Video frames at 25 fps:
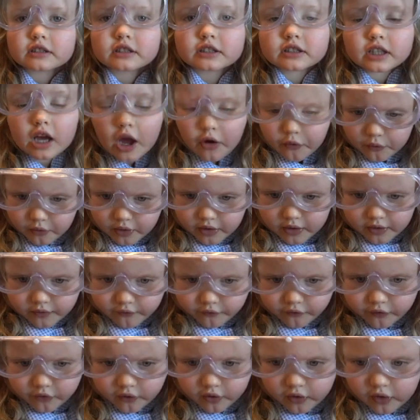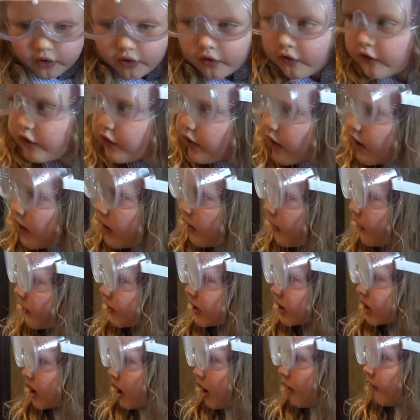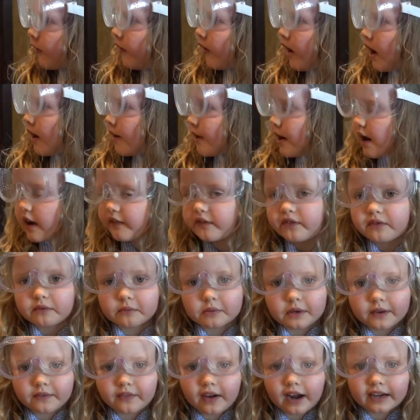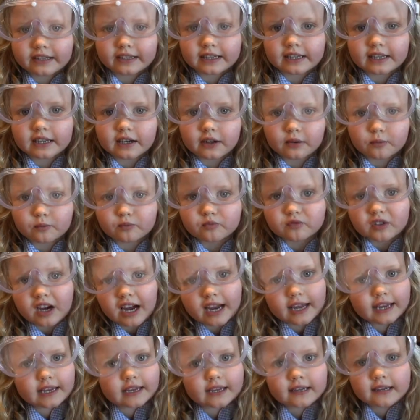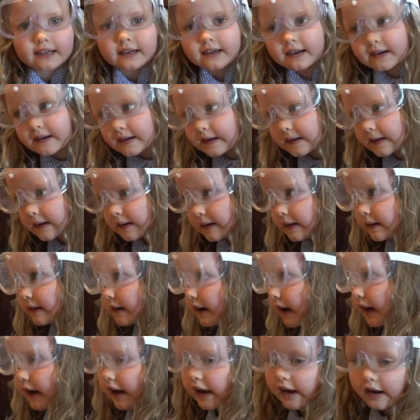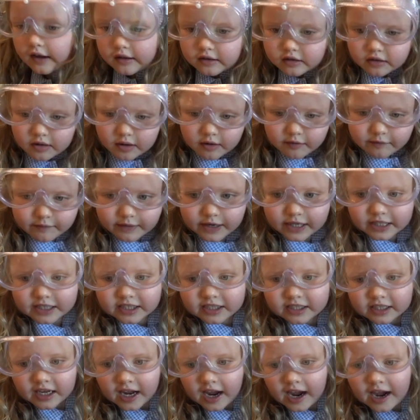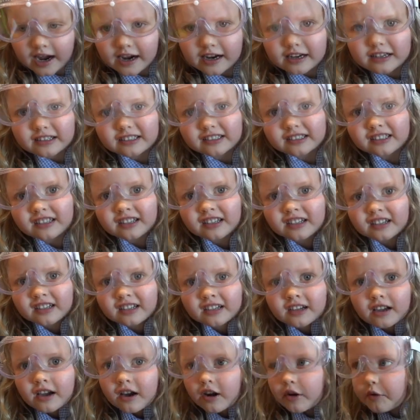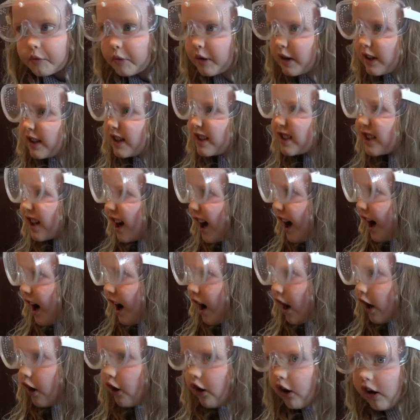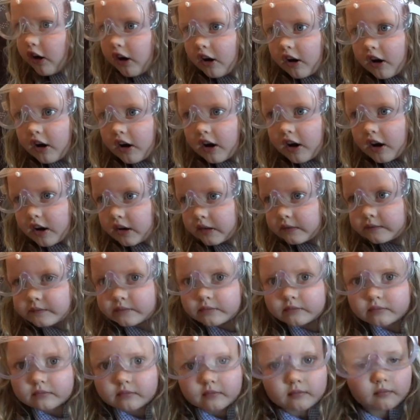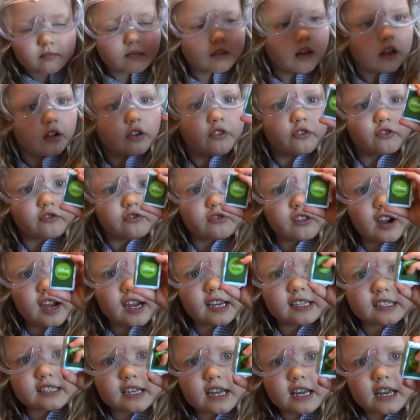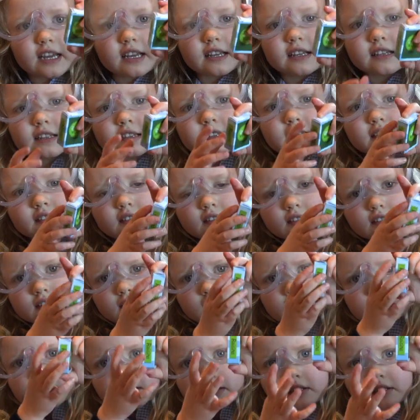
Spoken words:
So far we've had a little break. Let's have my snacks, which are raisins,